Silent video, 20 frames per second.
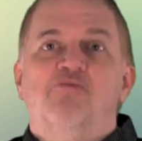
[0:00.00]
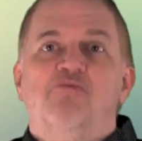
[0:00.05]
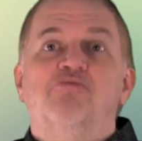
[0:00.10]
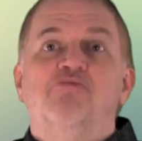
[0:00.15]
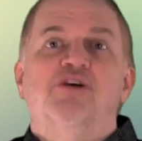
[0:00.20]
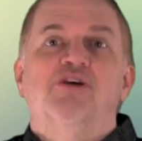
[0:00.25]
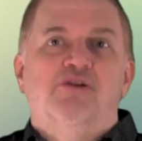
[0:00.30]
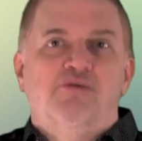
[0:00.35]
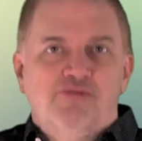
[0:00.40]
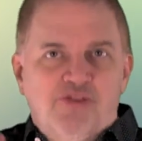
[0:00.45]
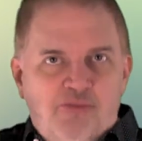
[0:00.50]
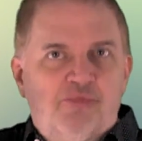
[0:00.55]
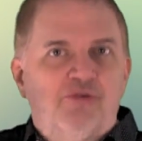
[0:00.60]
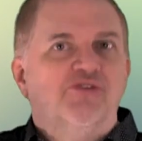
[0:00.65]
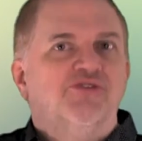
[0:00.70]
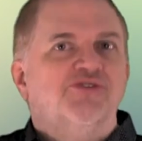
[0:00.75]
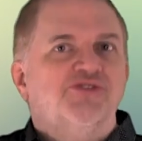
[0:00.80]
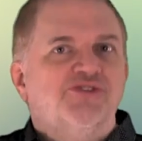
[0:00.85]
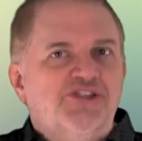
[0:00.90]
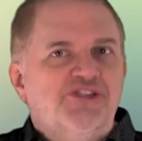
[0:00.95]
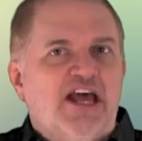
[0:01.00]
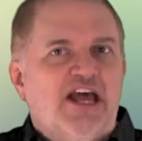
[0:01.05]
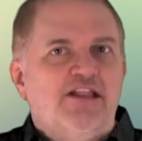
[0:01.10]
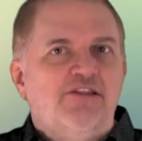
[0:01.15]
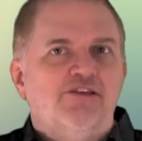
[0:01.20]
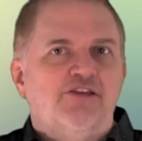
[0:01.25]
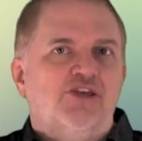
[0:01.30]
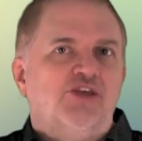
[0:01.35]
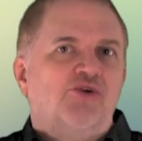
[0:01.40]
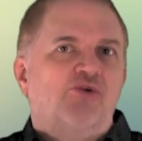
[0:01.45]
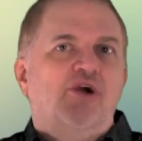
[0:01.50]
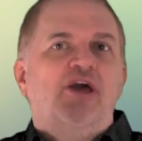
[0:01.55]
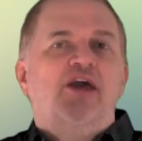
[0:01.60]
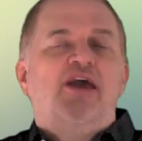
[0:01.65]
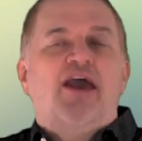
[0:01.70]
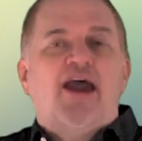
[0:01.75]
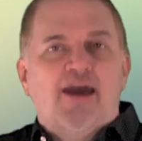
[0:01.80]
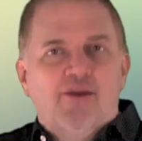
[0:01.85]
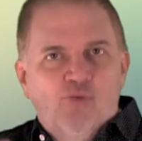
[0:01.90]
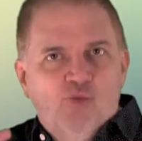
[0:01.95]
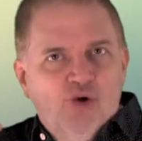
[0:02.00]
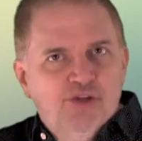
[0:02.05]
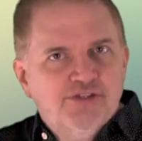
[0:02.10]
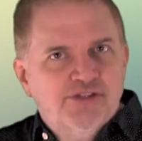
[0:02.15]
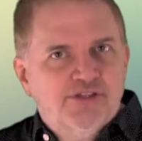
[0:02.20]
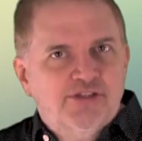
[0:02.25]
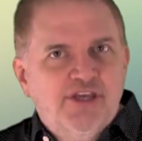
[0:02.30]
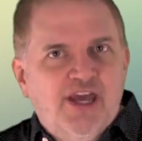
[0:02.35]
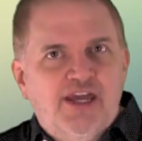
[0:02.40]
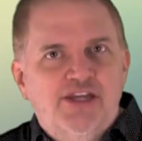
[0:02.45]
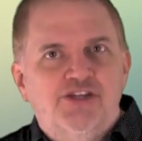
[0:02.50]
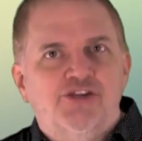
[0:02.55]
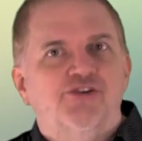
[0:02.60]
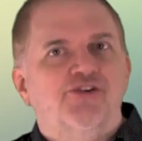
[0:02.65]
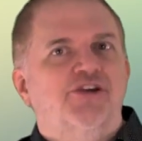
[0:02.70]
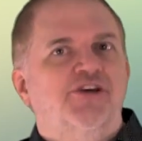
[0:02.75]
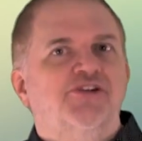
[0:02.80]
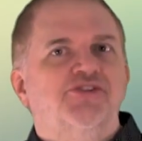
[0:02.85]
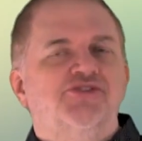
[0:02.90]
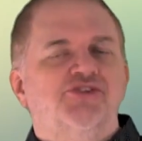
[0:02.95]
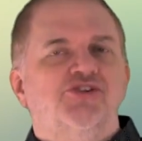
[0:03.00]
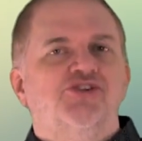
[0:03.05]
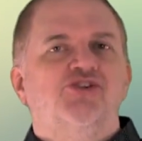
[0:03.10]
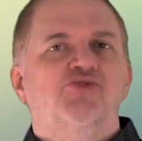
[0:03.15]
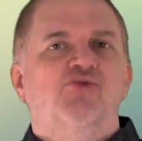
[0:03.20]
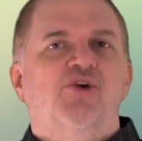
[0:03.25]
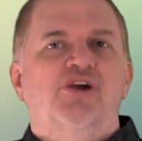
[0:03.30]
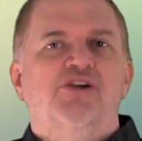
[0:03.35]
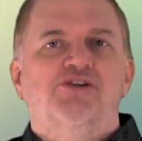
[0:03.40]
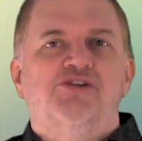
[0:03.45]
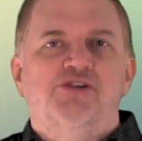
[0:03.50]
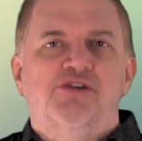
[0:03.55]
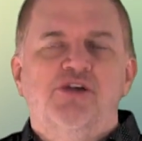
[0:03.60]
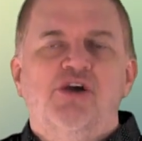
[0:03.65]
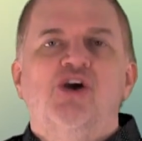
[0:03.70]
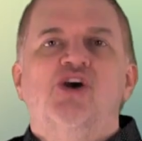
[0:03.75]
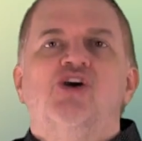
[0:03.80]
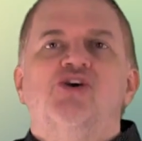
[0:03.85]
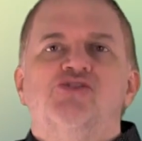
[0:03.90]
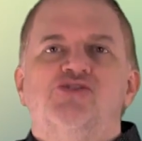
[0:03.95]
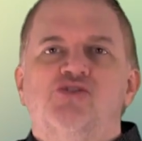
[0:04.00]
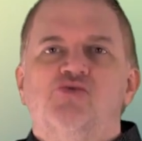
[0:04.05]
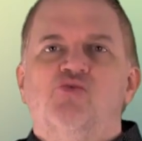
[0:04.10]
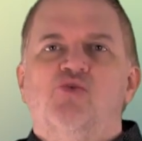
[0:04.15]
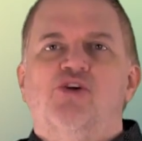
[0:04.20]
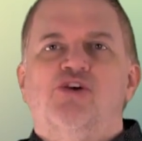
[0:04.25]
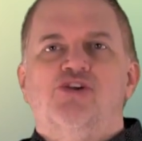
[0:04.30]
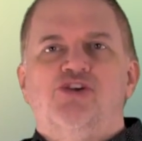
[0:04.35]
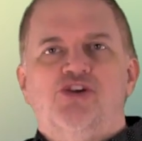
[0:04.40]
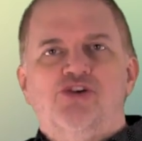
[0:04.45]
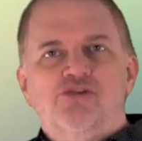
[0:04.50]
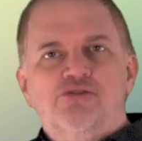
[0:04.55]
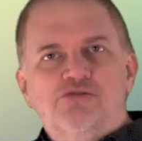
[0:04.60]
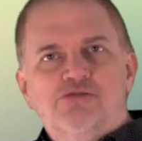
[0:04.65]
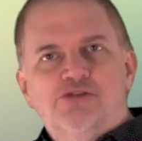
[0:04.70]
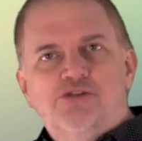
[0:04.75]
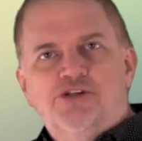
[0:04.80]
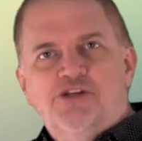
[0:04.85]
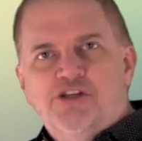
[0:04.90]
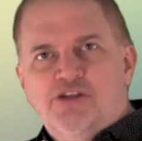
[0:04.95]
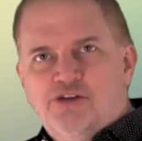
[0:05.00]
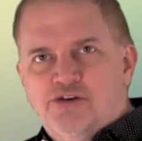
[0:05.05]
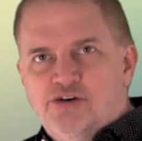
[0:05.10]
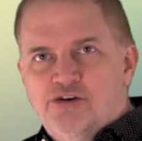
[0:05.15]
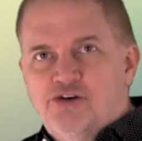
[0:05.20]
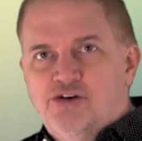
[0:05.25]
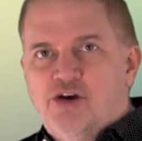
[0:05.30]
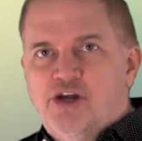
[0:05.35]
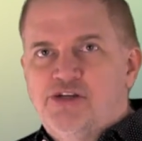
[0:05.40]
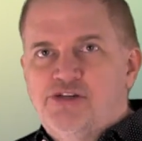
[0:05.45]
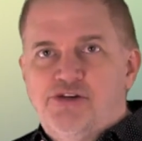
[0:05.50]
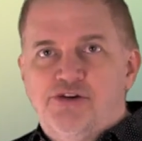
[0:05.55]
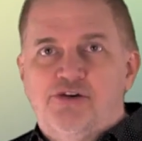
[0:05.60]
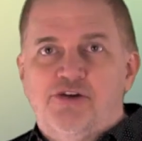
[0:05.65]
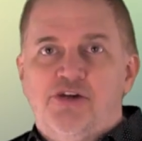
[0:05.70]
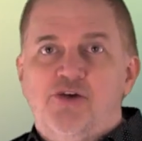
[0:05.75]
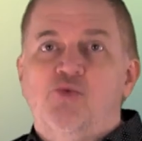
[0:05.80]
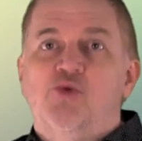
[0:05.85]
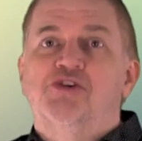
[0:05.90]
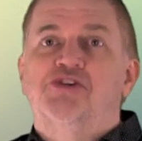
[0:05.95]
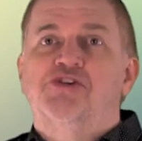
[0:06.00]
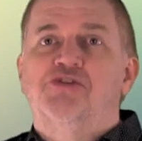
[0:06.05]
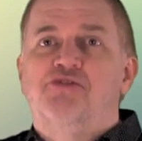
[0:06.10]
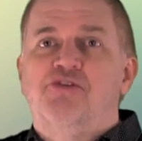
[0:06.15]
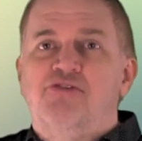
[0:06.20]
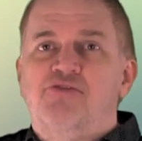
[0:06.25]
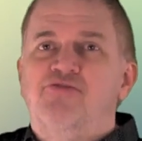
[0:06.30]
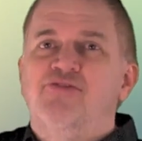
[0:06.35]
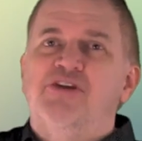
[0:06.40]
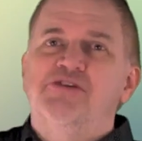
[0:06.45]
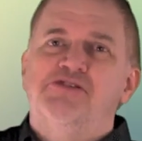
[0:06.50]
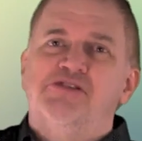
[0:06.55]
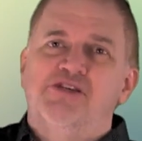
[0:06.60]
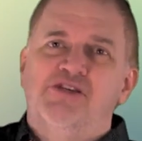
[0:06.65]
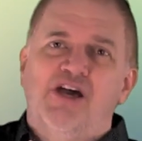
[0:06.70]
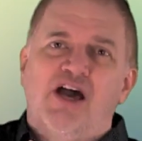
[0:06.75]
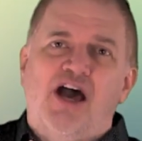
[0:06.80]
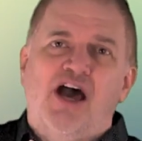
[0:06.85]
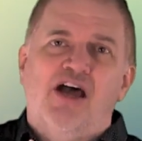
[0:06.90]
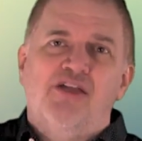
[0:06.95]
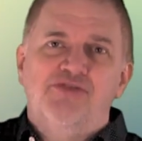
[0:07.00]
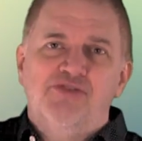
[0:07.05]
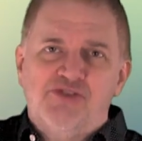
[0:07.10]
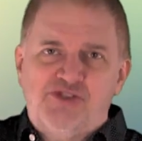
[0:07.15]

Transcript: But the person's telling you, and once again, you're in a situation to where you're learning their criteria, which they're inventing on